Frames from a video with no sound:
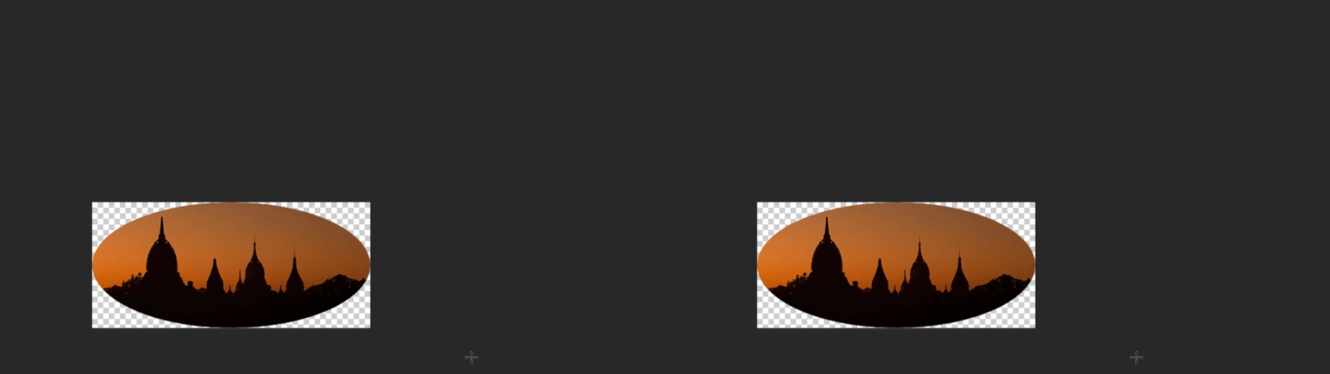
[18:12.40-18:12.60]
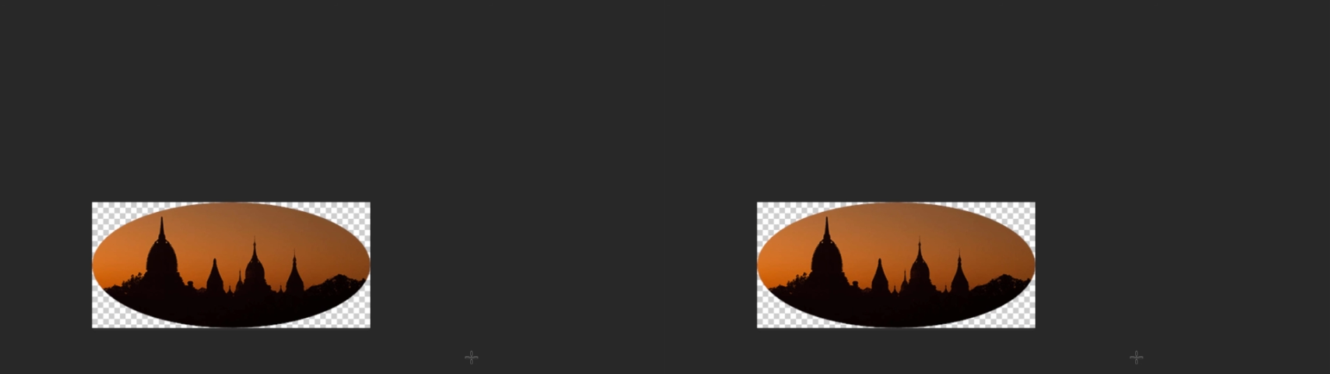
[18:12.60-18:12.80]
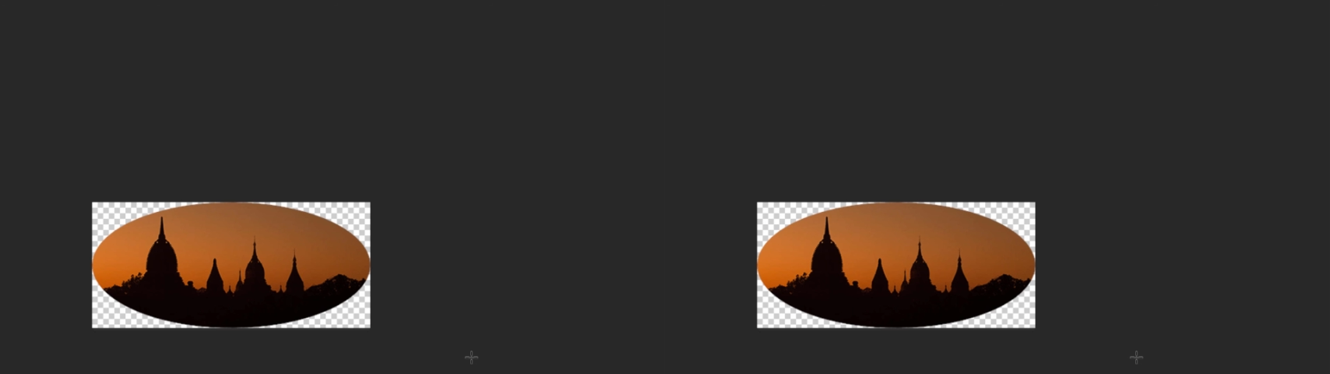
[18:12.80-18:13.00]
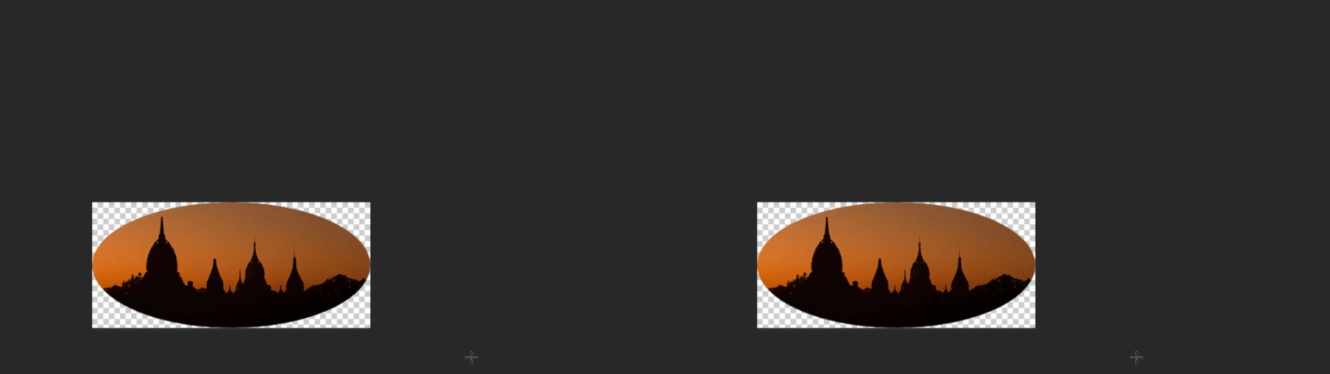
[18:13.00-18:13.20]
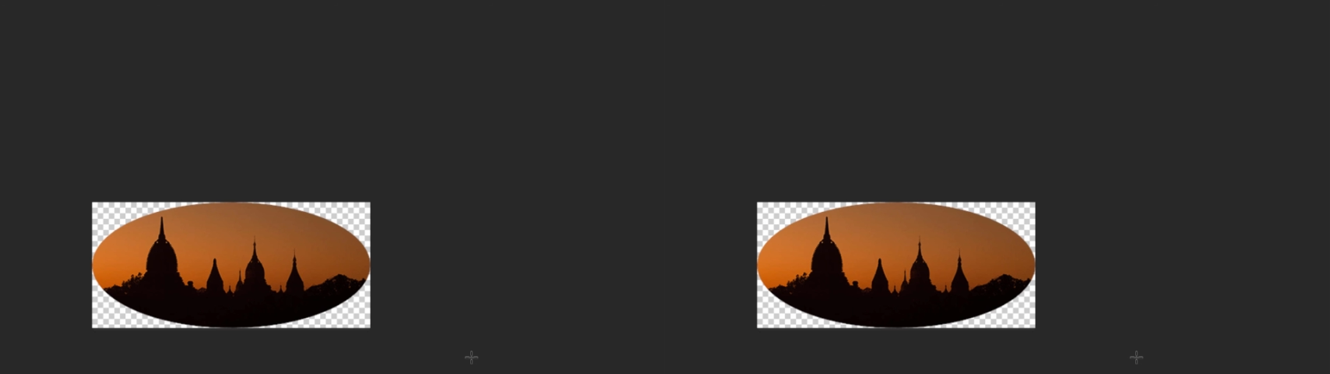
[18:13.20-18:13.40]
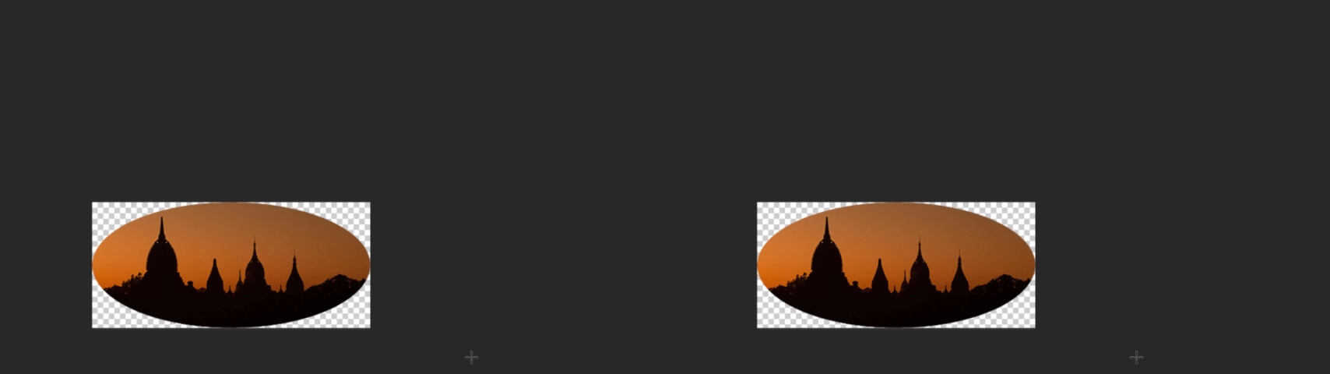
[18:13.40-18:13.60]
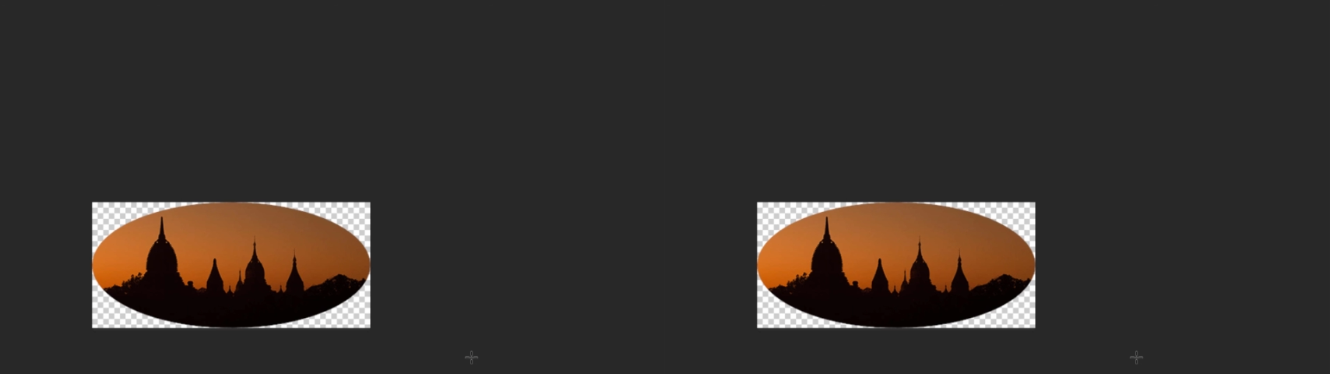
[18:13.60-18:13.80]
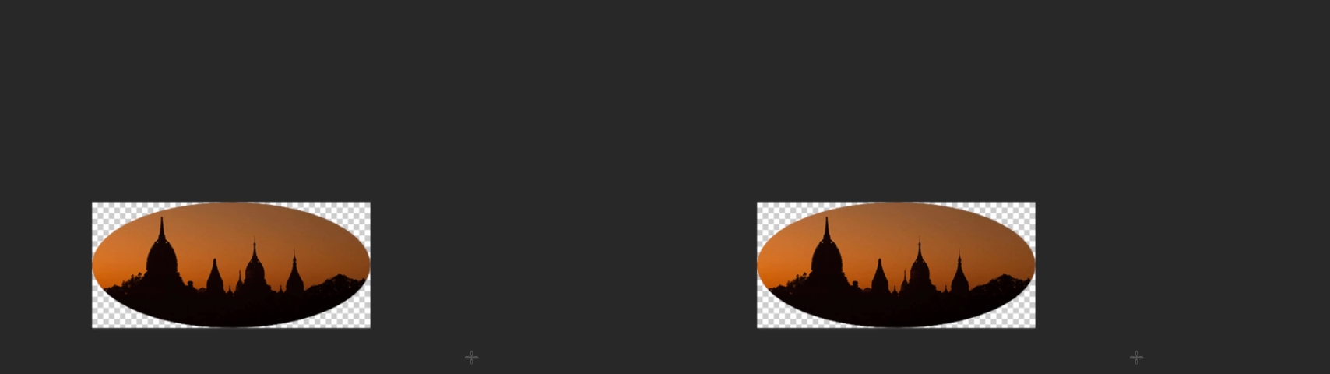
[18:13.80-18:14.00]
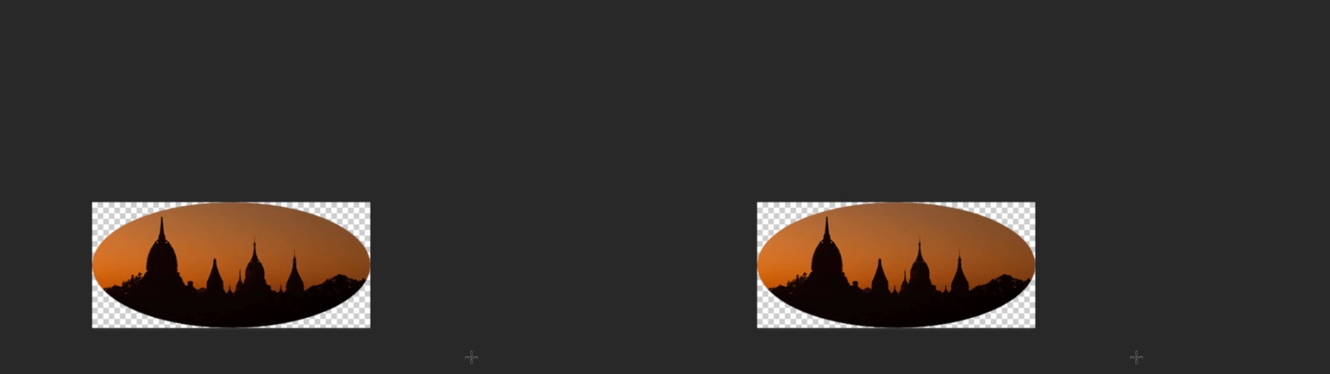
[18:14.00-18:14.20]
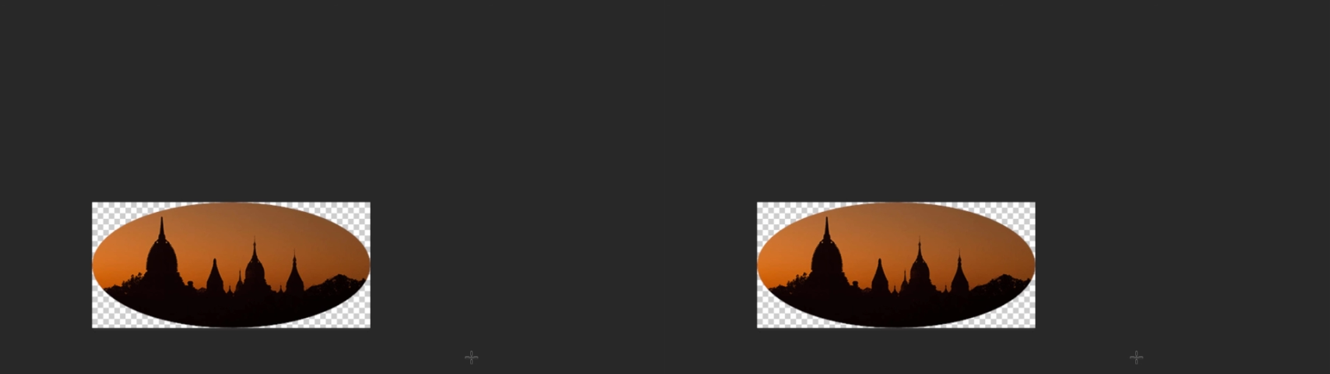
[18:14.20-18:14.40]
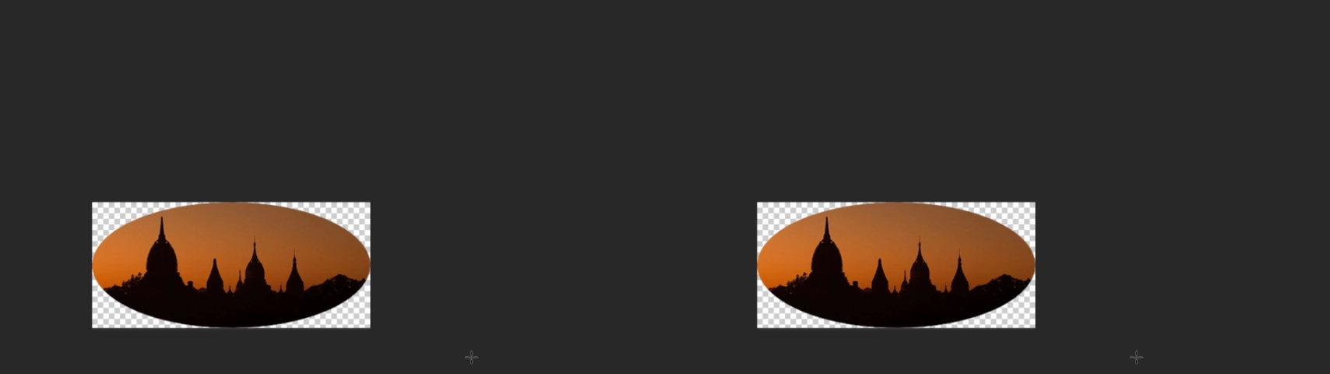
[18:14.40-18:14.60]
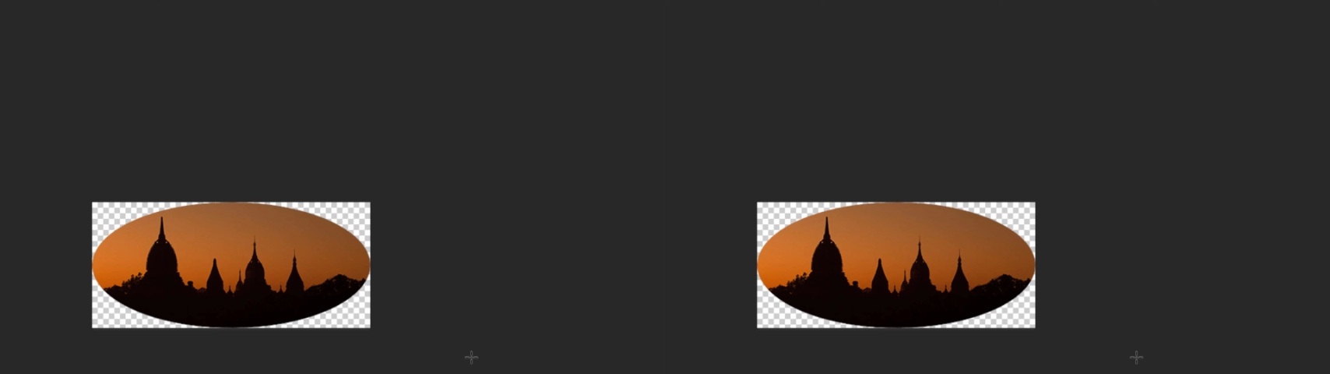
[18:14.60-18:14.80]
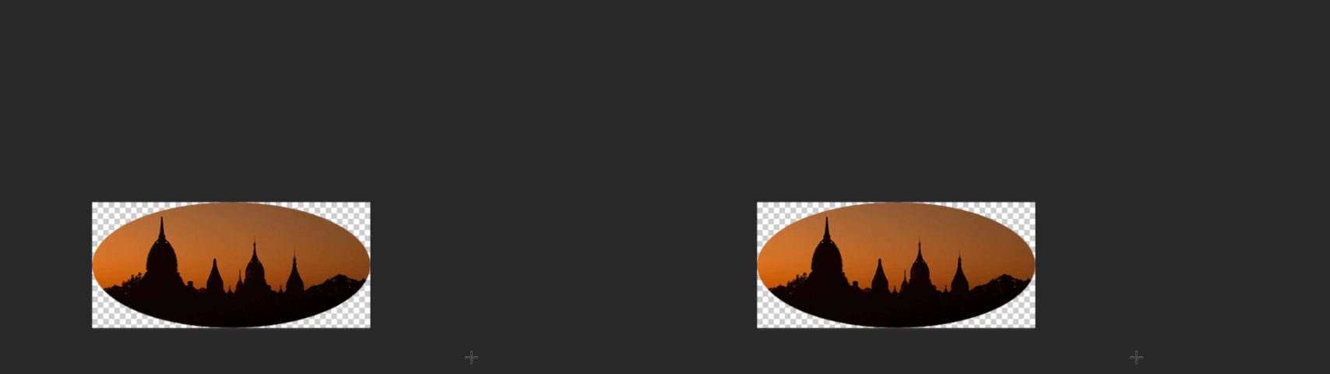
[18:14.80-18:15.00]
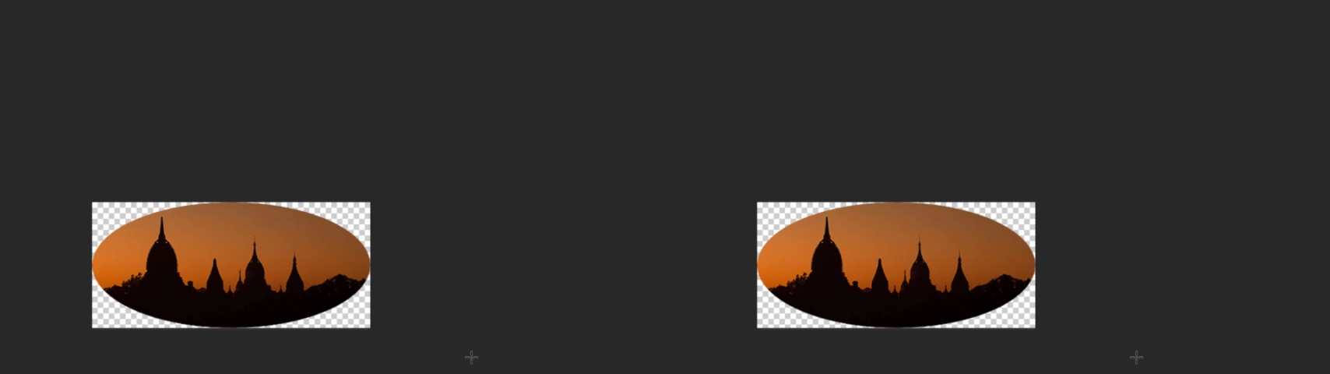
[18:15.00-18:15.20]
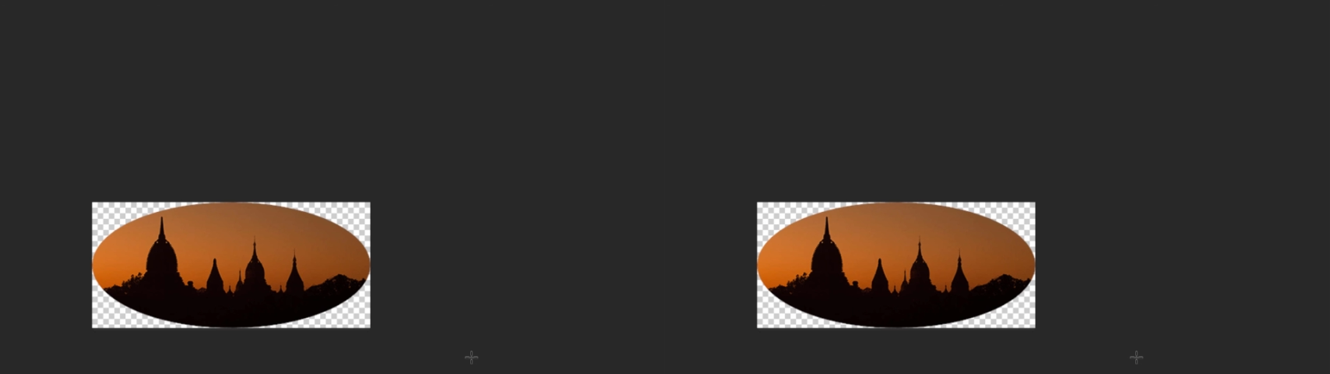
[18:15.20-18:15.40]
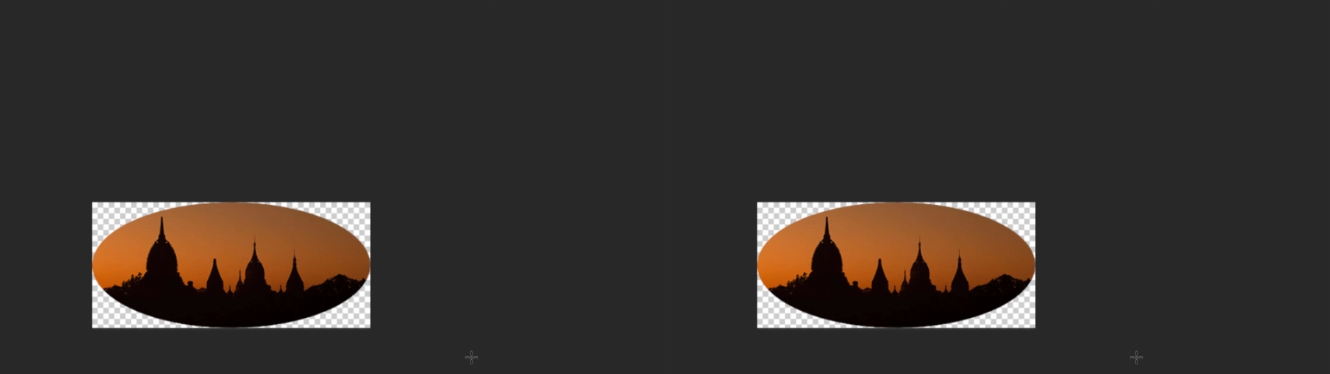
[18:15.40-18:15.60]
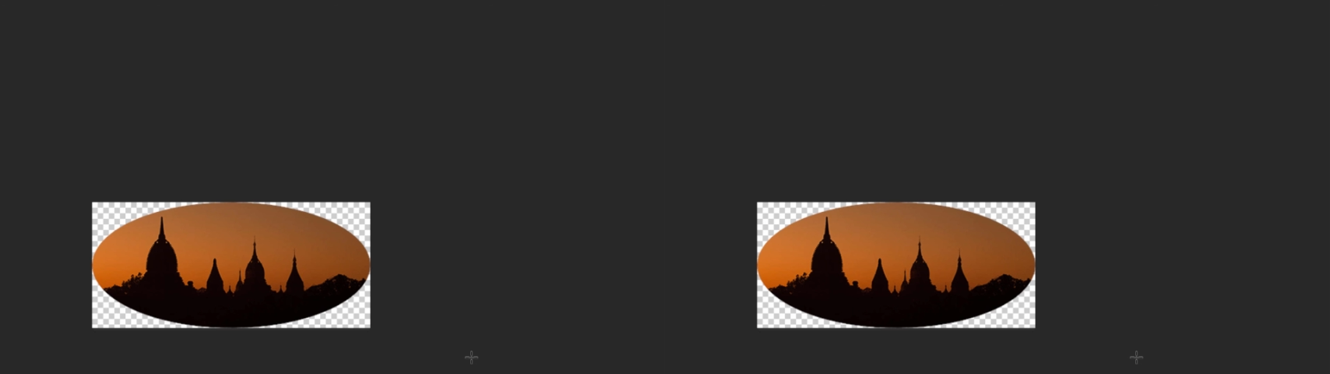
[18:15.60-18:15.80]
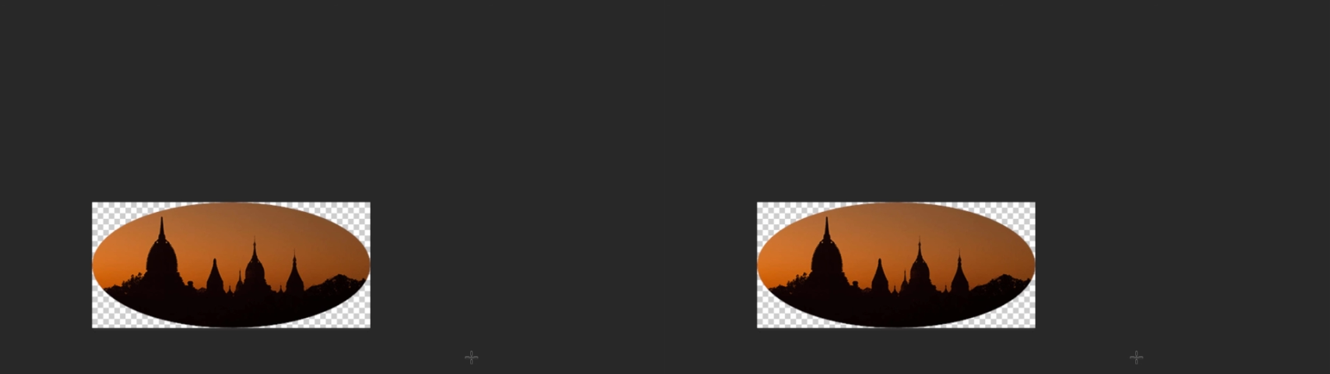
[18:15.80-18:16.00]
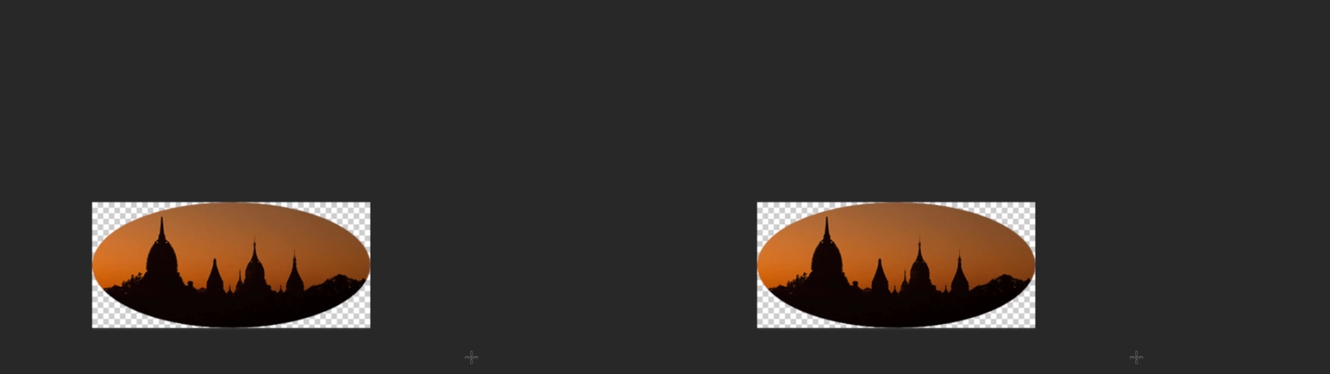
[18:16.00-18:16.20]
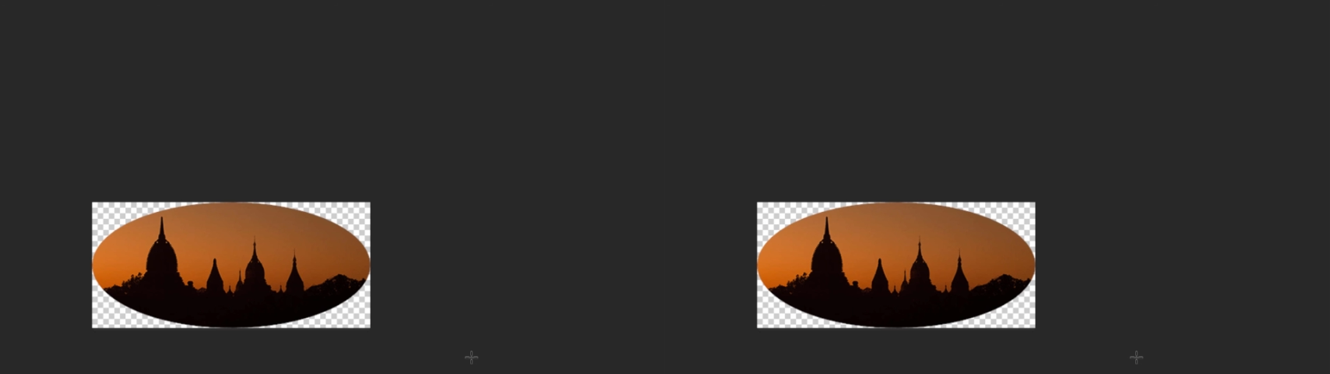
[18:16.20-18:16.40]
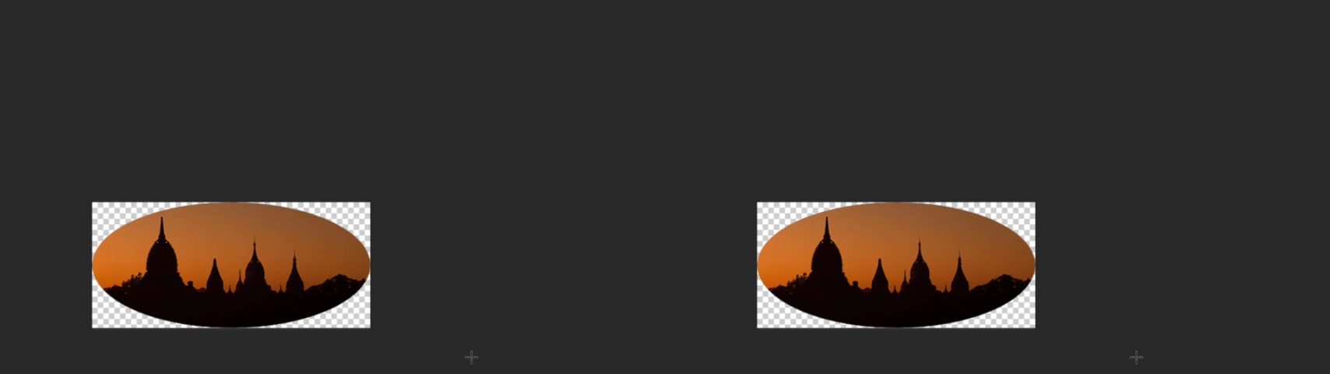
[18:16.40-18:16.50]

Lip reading: (no speaker visible)